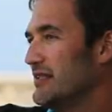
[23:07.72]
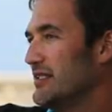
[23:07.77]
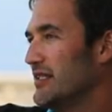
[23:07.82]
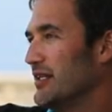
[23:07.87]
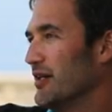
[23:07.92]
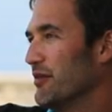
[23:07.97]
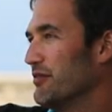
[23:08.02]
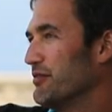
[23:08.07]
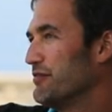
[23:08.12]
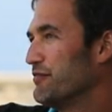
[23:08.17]
you
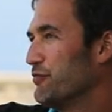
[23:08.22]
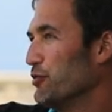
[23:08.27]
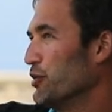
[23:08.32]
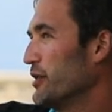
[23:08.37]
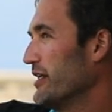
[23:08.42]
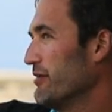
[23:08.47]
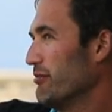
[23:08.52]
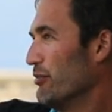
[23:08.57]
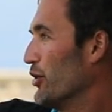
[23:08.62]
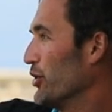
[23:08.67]
know
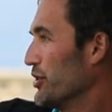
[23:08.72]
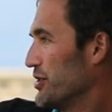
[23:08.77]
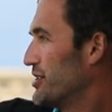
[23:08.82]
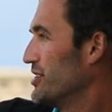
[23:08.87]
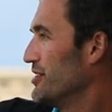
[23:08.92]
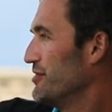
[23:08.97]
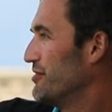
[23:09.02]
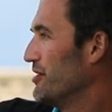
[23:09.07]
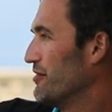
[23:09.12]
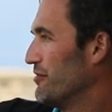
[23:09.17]
fully
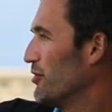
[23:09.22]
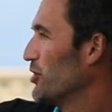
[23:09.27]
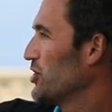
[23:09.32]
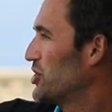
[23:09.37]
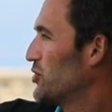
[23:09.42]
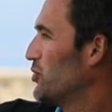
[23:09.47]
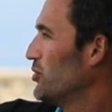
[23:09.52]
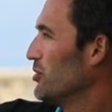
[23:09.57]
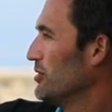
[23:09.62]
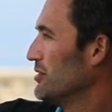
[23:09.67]
immersive
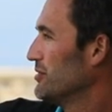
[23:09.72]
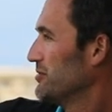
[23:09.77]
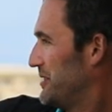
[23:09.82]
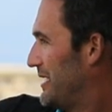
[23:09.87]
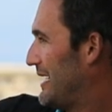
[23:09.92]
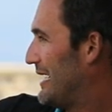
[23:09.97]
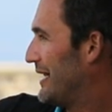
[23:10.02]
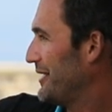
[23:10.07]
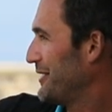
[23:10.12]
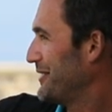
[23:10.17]
virtual
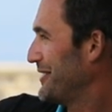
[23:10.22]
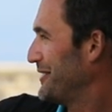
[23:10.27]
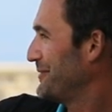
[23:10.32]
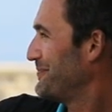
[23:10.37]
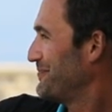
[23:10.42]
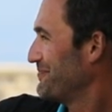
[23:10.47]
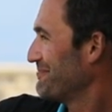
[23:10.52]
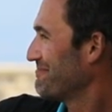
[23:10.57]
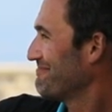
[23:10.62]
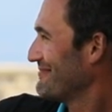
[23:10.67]
reality
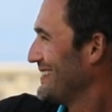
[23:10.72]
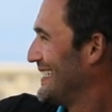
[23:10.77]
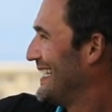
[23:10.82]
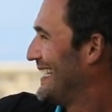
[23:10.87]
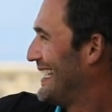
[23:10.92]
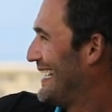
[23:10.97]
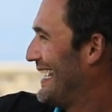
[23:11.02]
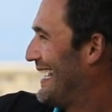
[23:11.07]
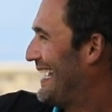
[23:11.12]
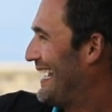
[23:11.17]

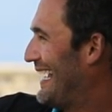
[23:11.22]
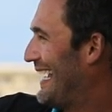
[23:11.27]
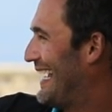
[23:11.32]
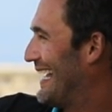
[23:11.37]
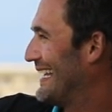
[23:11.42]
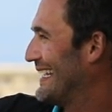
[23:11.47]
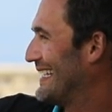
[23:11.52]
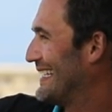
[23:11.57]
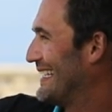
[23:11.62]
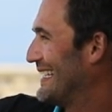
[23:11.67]

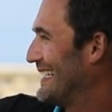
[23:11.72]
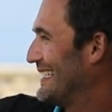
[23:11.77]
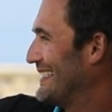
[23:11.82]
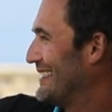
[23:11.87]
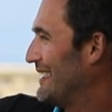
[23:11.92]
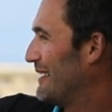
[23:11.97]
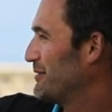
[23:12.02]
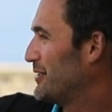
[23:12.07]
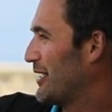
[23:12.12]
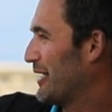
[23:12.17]
and
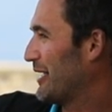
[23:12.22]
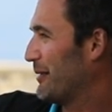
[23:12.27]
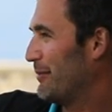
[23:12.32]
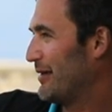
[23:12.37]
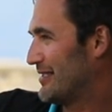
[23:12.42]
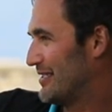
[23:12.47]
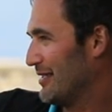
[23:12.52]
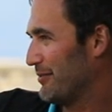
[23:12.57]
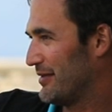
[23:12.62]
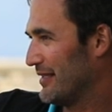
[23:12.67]
I'm talking
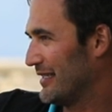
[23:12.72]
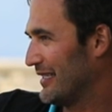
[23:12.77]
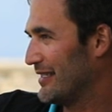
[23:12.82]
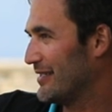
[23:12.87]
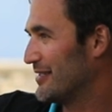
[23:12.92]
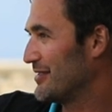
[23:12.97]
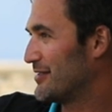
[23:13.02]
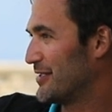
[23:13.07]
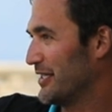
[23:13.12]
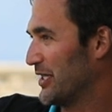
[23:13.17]
about something
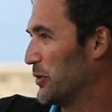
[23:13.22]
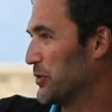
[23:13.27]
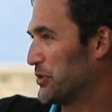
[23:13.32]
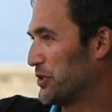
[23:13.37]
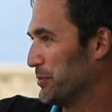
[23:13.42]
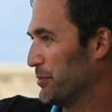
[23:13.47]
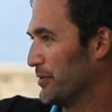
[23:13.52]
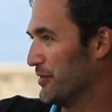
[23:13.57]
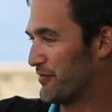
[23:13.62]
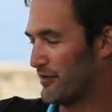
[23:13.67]

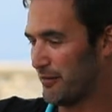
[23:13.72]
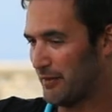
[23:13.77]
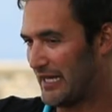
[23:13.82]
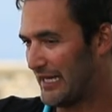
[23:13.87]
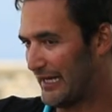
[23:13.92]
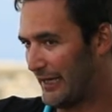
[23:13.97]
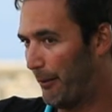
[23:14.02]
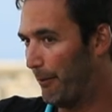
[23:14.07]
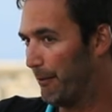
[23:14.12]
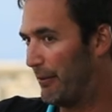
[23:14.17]
indistinguishable from
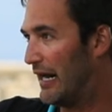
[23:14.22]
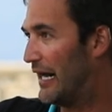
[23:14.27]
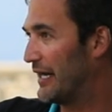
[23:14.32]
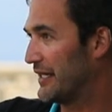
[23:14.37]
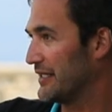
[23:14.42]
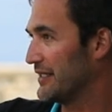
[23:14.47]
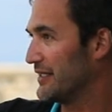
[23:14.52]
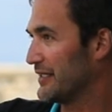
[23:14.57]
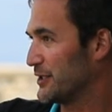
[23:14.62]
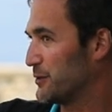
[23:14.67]
like
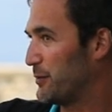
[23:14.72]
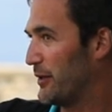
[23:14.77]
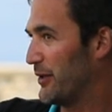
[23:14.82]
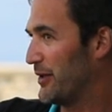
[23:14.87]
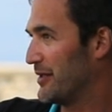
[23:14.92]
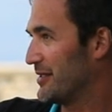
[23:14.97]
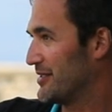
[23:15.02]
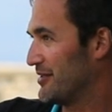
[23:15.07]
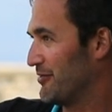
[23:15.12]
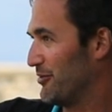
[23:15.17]
embodied
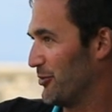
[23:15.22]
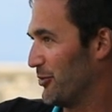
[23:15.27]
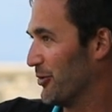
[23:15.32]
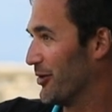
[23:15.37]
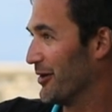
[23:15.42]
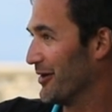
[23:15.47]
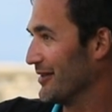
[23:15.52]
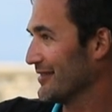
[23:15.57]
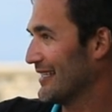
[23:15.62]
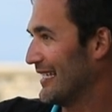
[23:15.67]
experience of the
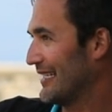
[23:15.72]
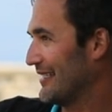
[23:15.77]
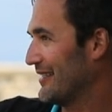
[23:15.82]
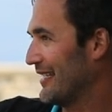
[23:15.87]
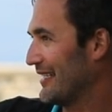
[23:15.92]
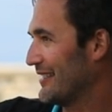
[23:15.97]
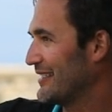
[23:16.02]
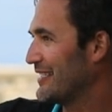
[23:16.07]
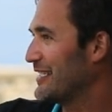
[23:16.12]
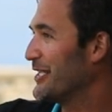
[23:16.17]
world, like
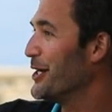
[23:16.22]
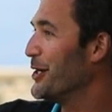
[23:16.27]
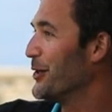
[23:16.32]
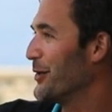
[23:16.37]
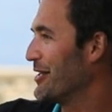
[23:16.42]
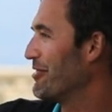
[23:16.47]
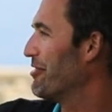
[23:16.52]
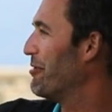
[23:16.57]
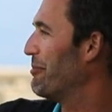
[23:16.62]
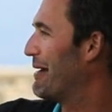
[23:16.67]
like Neo
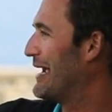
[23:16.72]
in the